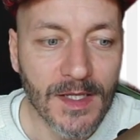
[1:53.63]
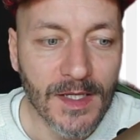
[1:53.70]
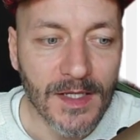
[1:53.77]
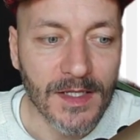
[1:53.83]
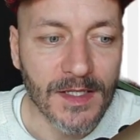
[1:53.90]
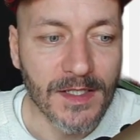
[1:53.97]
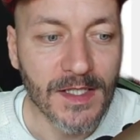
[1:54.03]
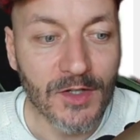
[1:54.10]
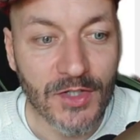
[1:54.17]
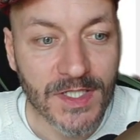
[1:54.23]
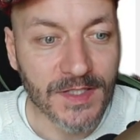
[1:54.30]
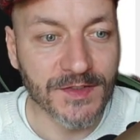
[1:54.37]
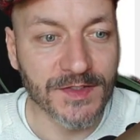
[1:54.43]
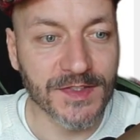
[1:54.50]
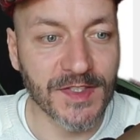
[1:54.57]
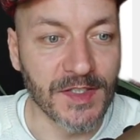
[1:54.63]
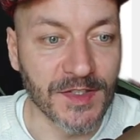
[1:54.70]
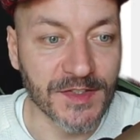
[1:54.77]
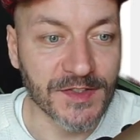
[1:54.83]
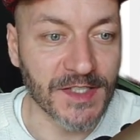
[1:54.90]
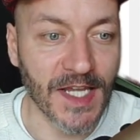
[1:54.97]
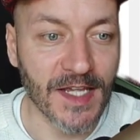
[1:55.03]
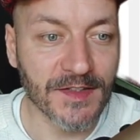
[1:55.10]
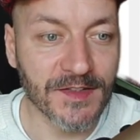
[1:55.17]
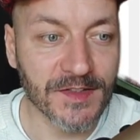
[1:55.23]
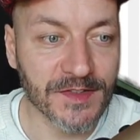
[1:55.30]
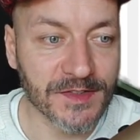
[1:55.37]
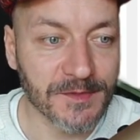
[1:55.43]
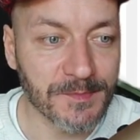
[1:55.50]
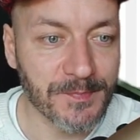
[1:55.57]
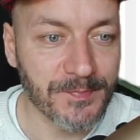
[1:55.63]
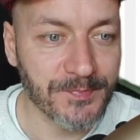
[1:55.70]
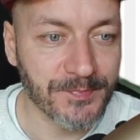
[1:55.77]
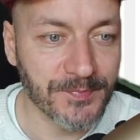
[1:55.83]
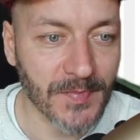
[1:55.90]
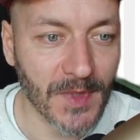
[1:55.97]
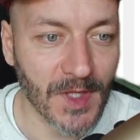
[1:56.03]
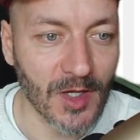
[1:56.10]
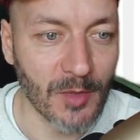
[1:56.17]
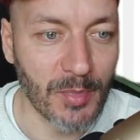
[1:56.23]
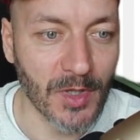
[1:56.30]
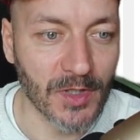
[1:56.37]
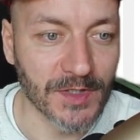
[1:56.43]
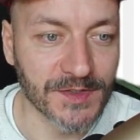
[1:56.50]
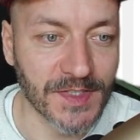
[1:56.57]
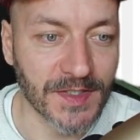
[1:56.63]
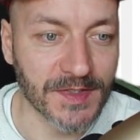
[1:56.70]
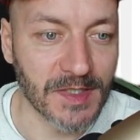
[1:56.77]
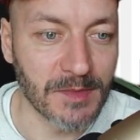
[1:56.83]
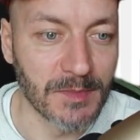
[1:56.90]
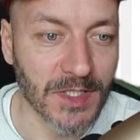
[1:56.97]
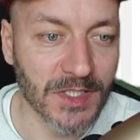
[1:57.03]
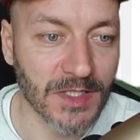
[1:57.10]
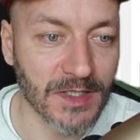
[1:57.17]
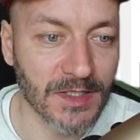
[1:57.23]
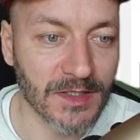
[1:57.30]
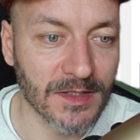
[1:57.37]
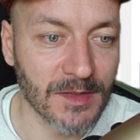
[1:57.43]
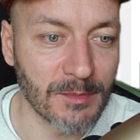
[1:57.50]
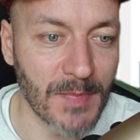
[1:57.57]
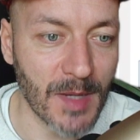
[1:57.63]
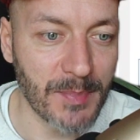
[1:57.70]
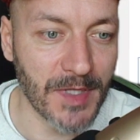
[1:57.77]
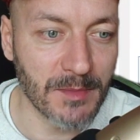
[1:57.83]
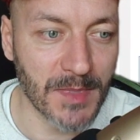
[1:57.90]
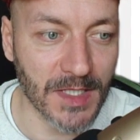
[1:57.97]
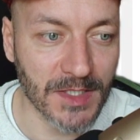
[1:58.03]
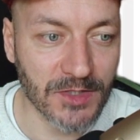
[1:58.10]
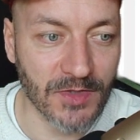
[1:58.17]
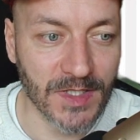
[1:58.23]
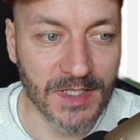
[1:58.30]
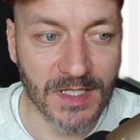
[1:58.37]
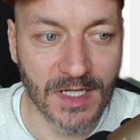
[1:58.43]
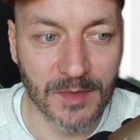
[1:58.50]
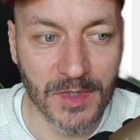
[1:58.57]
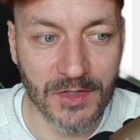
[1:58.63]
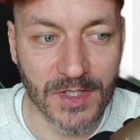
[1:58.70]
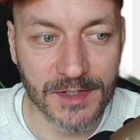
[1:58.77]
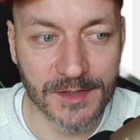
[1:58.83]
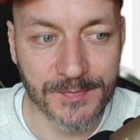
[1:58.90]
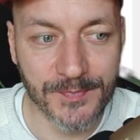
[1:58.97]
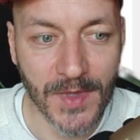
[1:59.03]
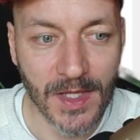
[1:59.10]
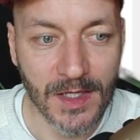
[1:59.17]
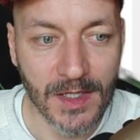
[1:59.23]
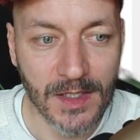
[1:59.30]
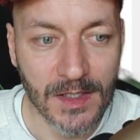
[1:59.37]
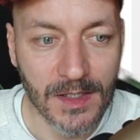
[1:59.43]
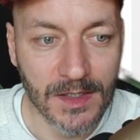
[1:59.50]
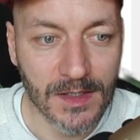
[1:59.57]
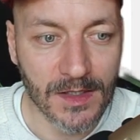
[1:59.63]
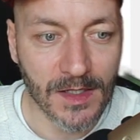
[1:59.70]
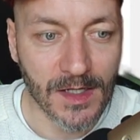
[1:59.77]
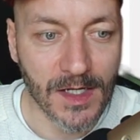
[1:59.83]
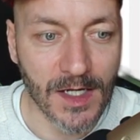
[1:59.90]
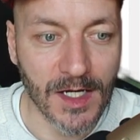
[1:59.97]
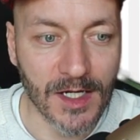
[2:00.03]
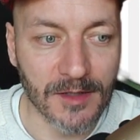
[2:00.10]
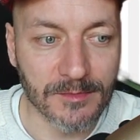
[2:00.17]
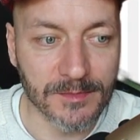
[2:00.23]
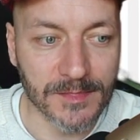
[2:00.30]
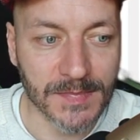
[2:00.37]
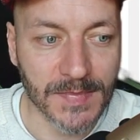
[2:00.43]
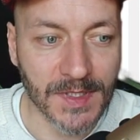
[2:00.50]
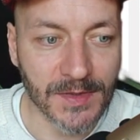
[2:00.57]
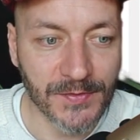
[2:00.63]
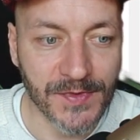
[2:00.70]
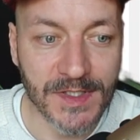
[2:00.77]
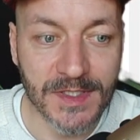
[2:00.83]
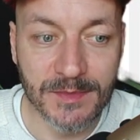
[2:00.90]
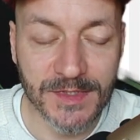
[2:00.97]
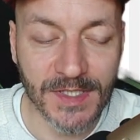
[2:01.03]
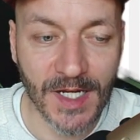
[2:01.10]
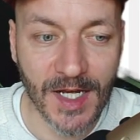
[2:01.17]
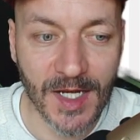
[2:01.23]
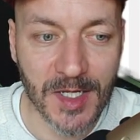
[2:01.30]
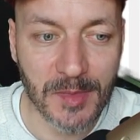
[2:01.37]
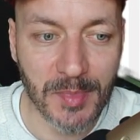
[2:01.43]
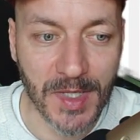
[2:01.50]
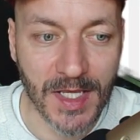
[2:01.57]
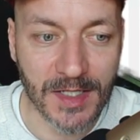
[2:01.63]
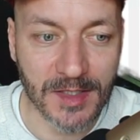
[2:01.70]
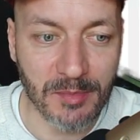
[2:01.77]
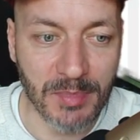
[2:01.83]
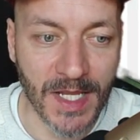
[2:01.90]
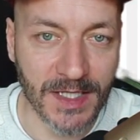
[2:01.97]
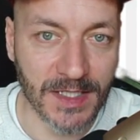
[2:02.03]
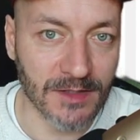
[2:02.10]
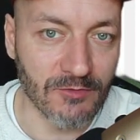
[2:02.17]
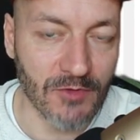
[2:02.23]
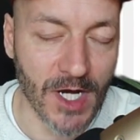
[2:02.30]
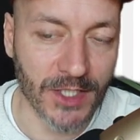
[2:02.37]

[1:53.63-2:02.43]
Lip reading: Here you can see the stats: Apollo 16 mission, mapping metric camera, film type, and black and white